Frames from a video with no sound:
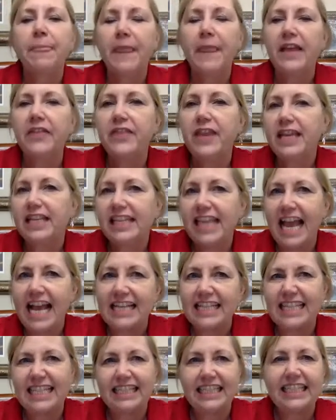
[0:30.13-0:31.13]
and then
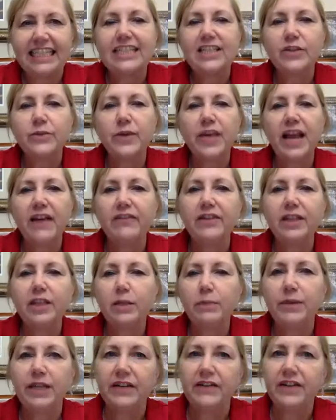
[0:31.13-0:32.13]
gasoline. So we have a
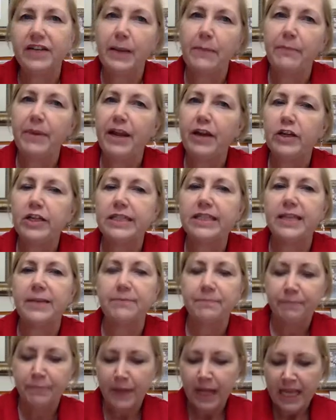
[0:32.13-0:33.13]
little bit of a comparison.